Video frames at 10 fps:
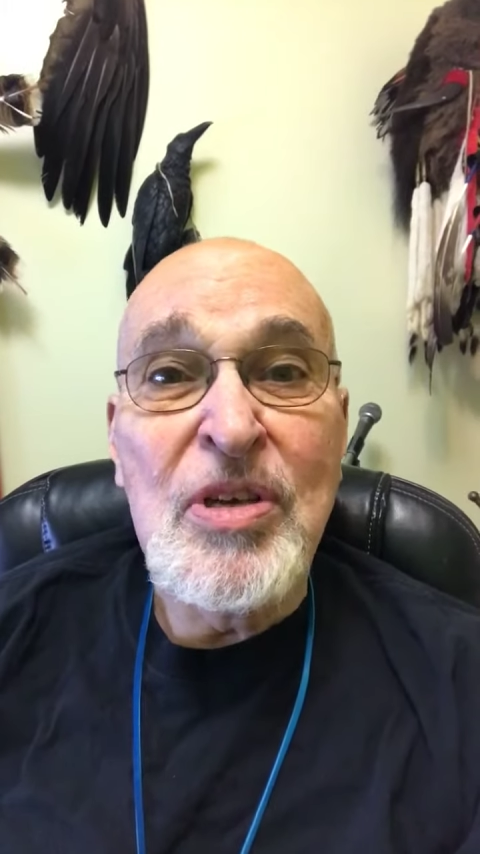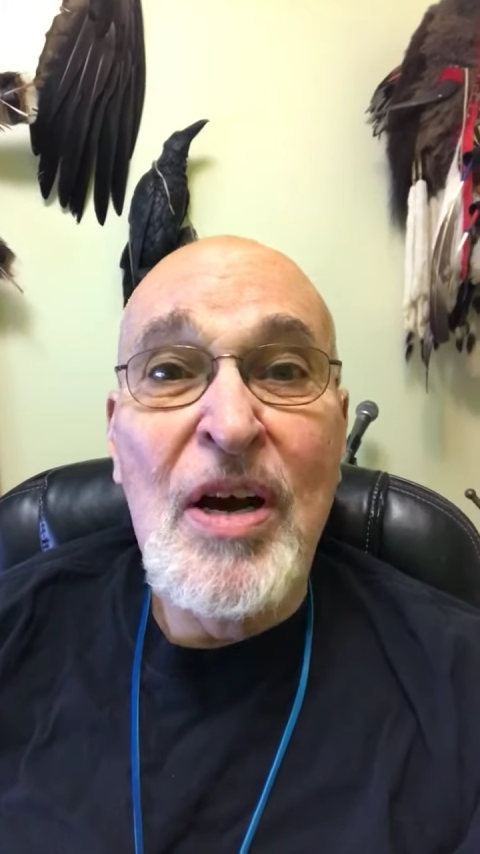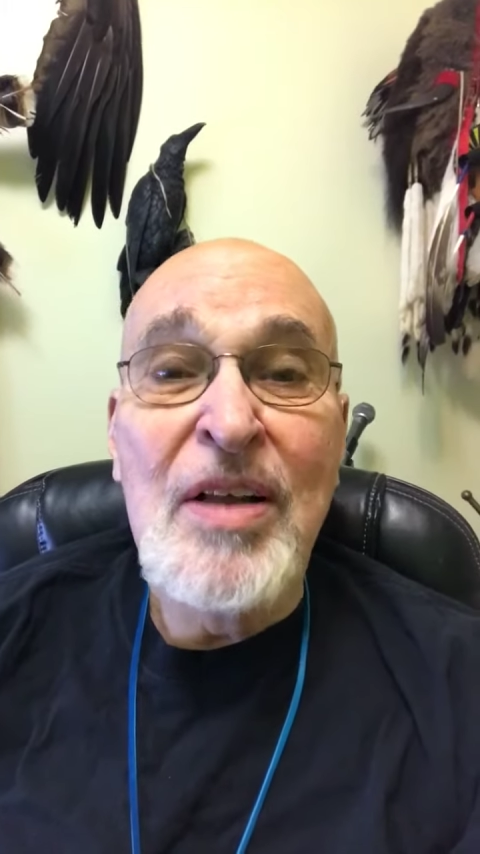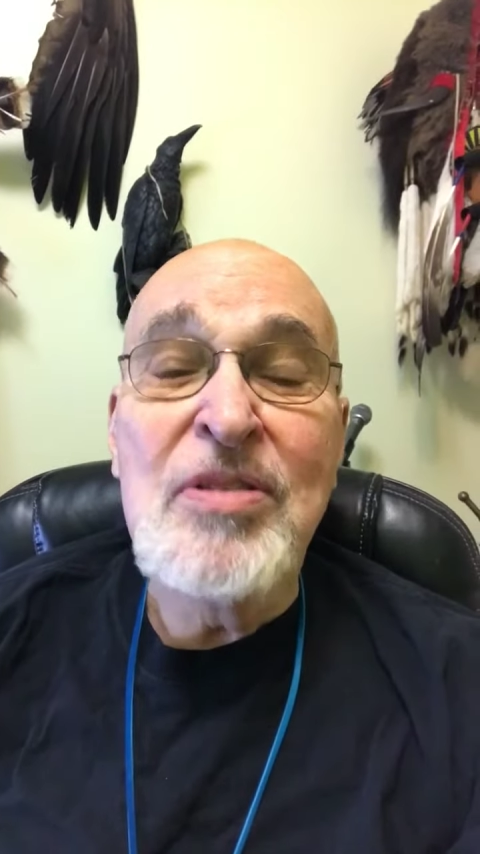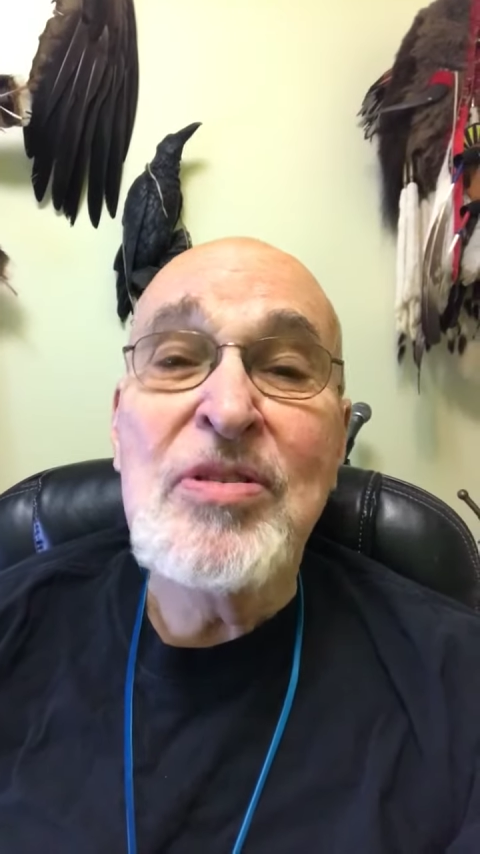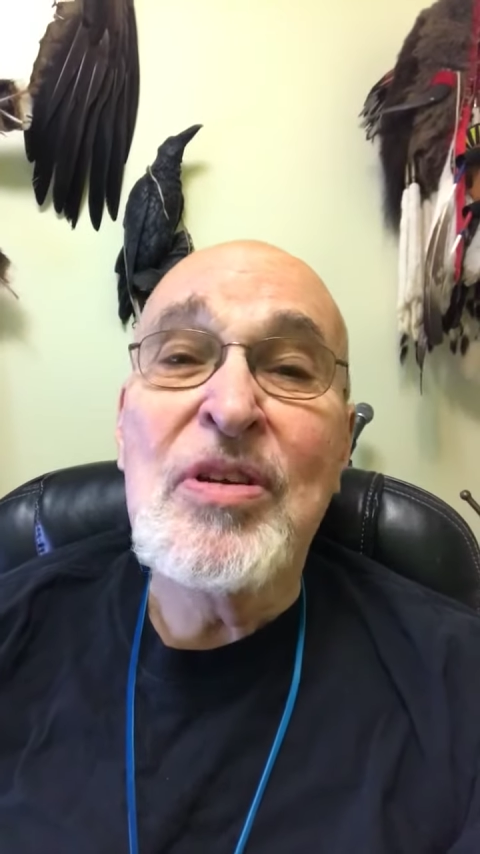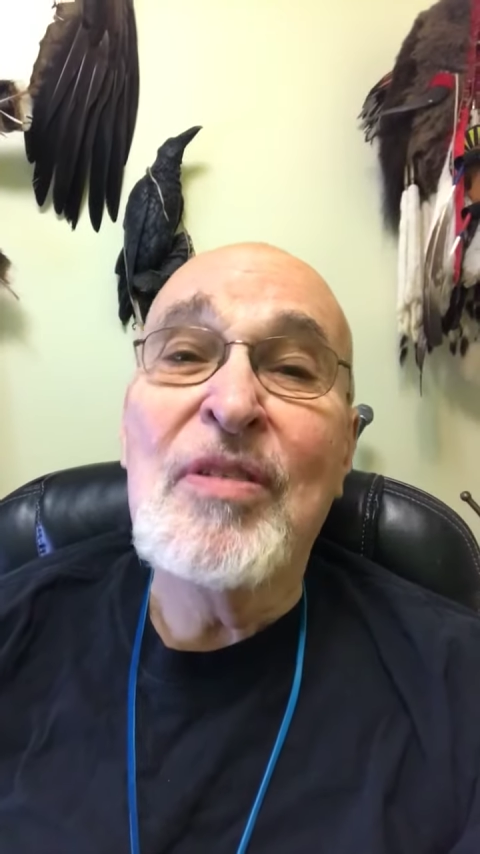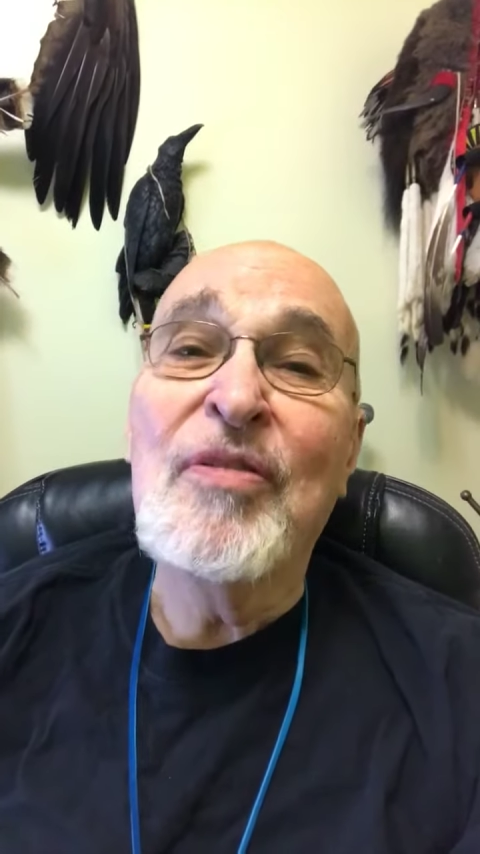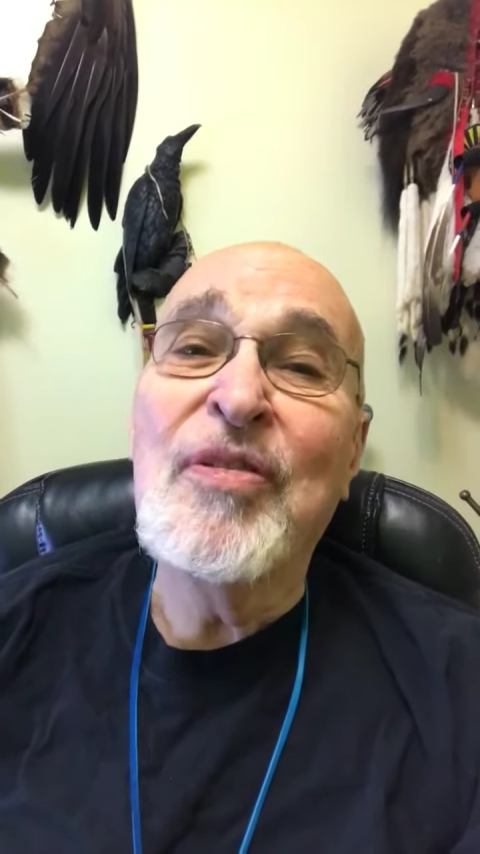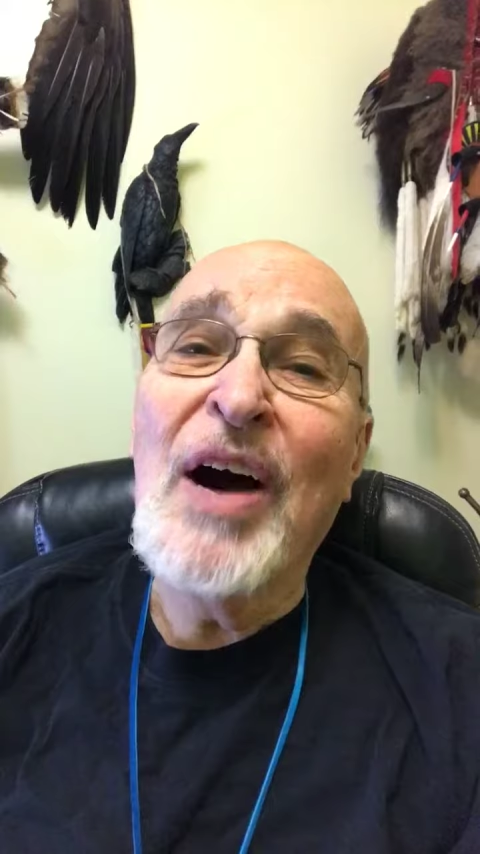guns
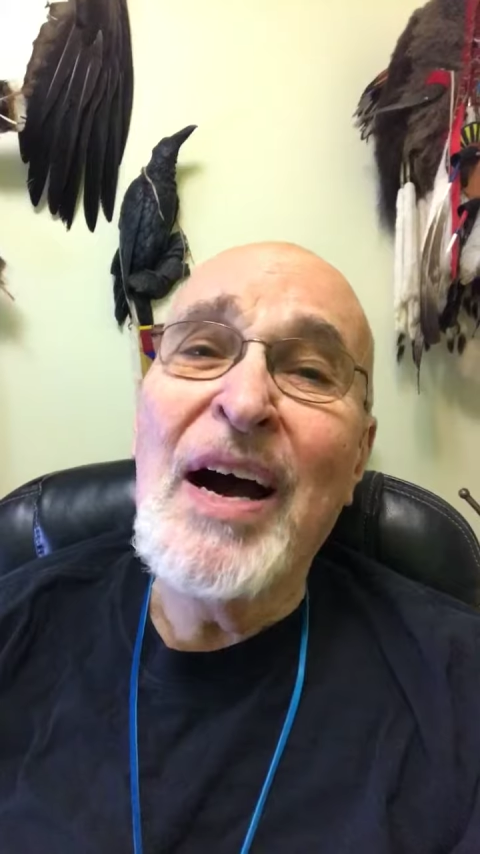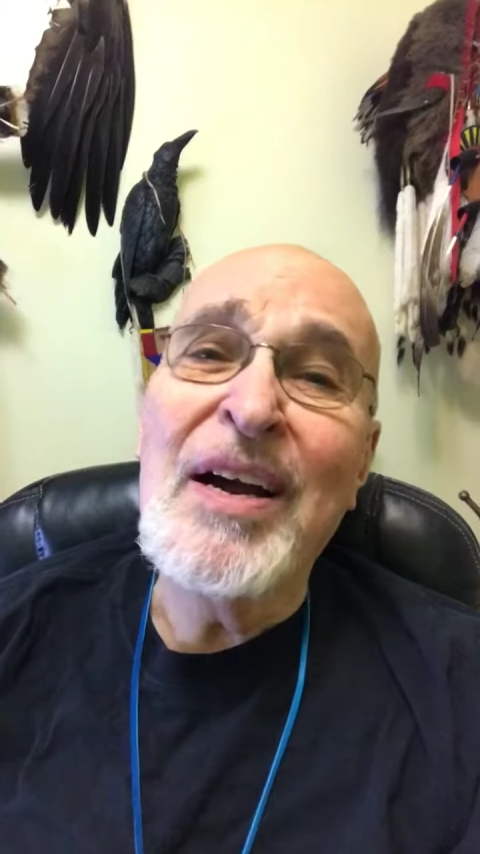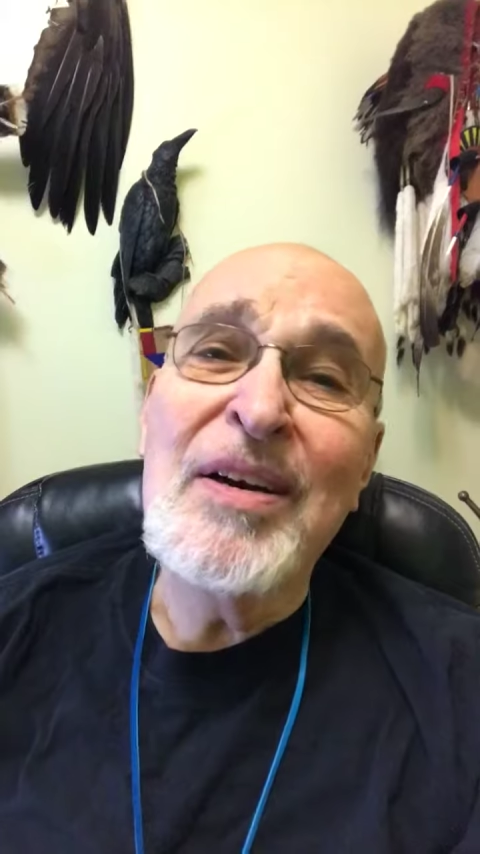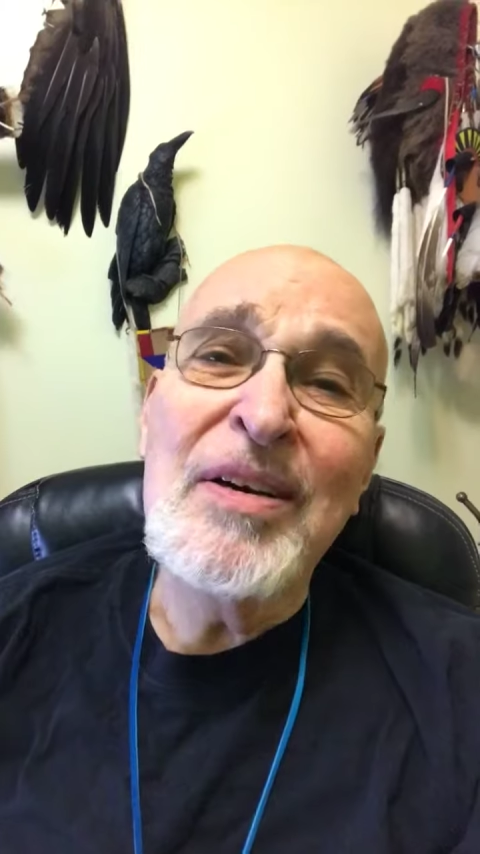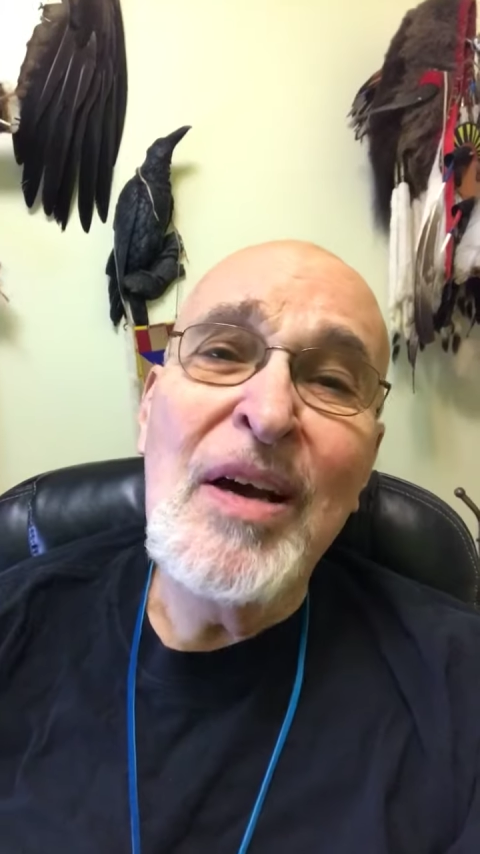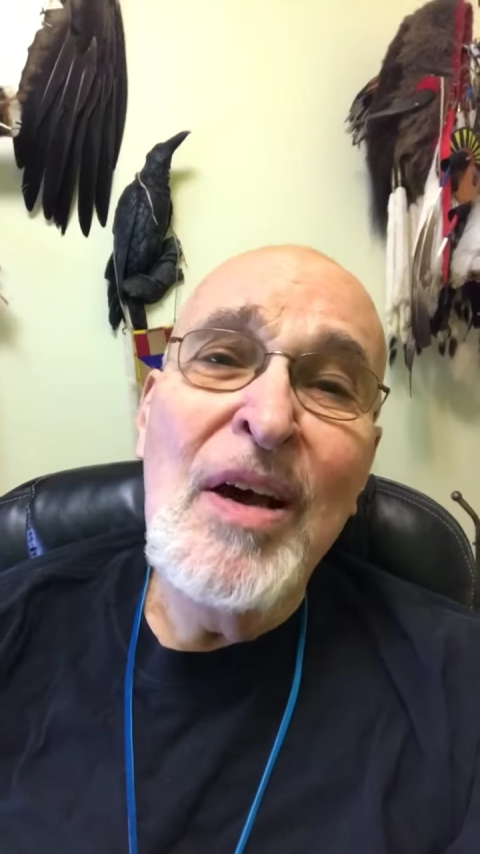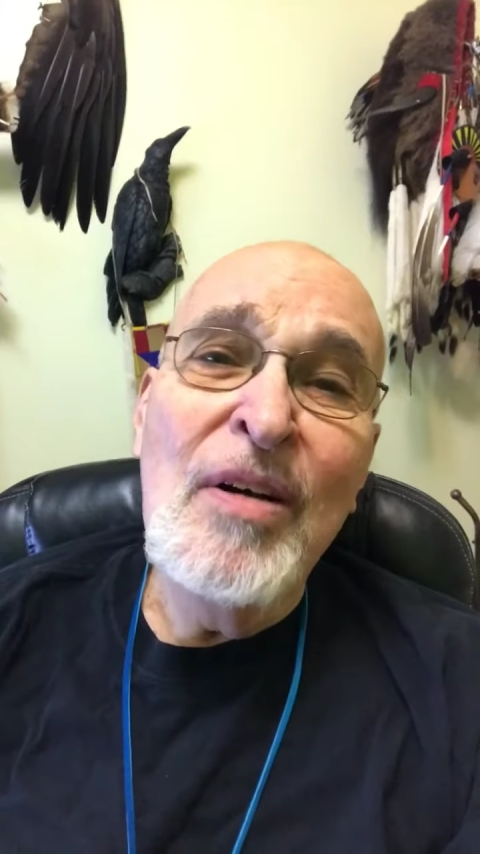and fired,